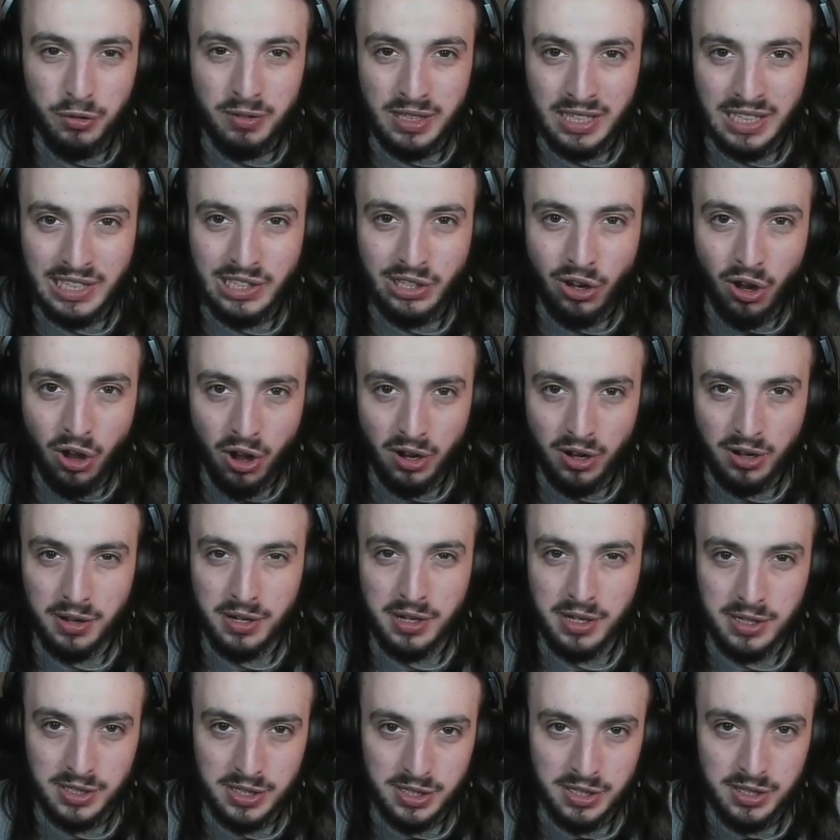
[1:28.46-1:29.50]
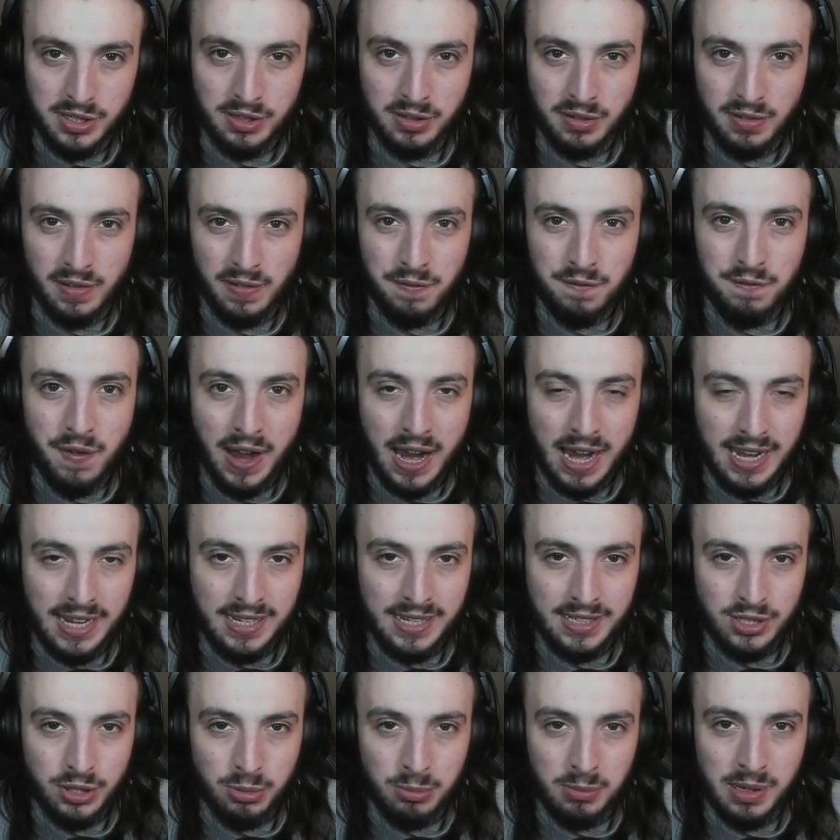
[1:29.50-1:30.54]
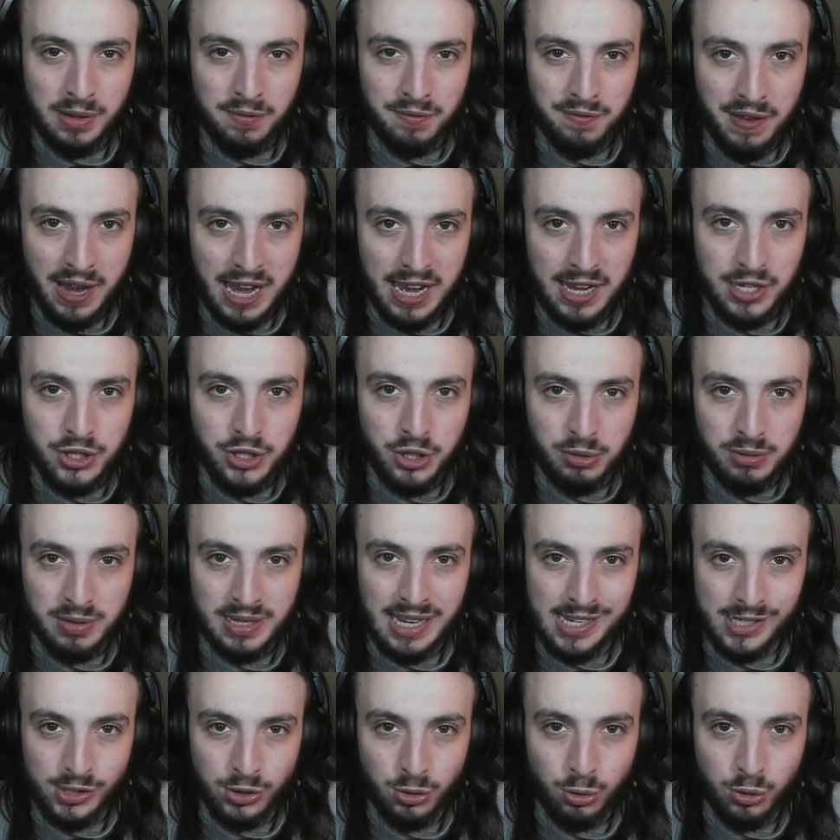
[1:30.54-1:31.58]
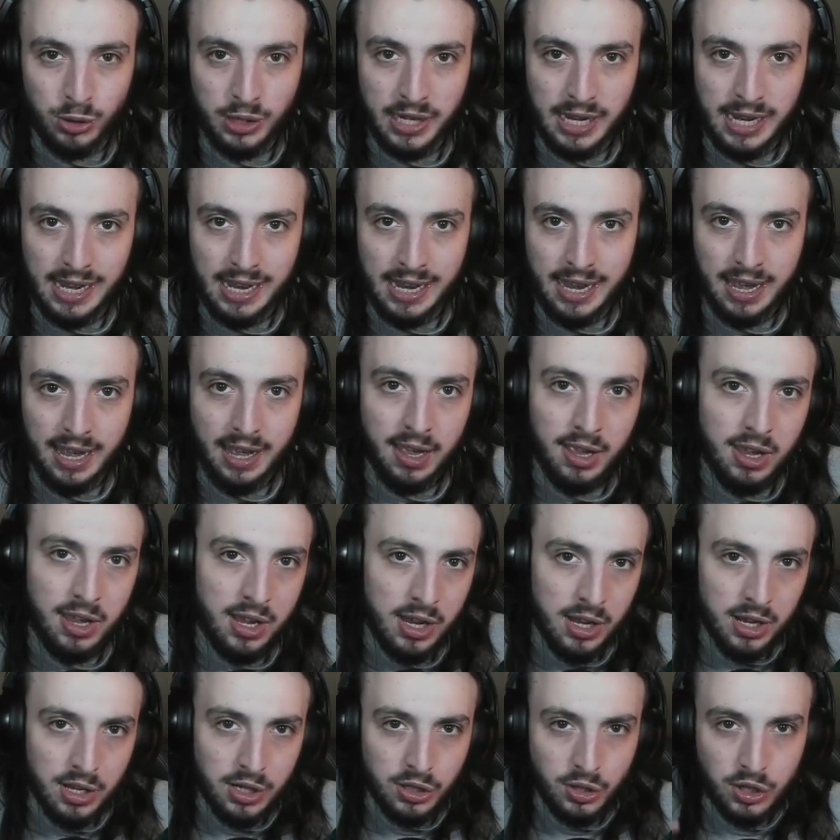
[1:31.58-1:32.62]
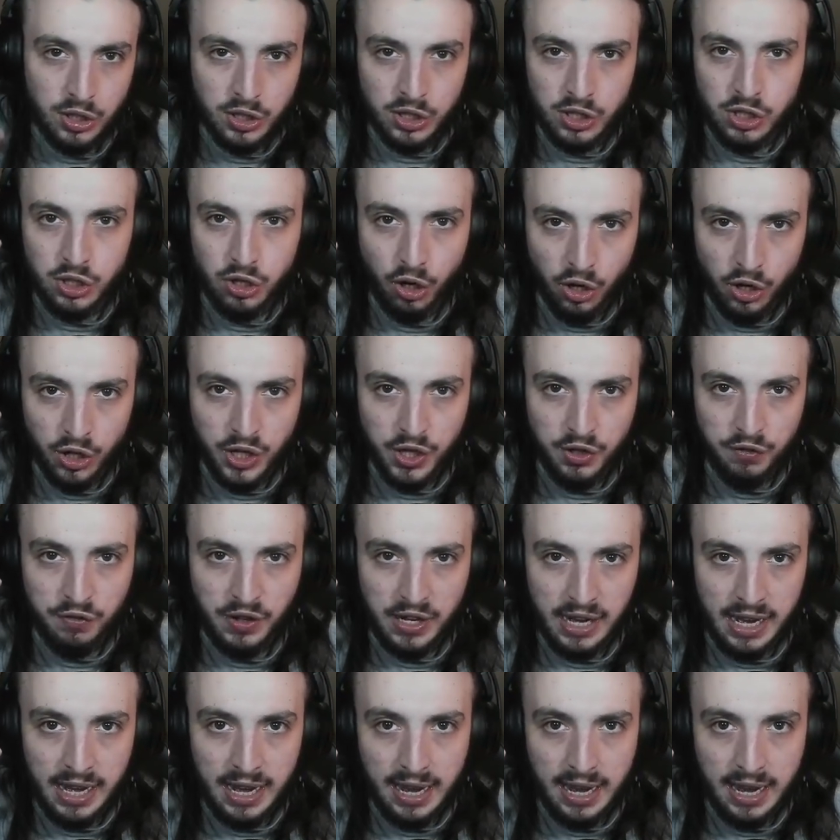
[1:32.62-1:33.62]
you in the darkness, invade someone invade you, and that's all you hear. To the side of your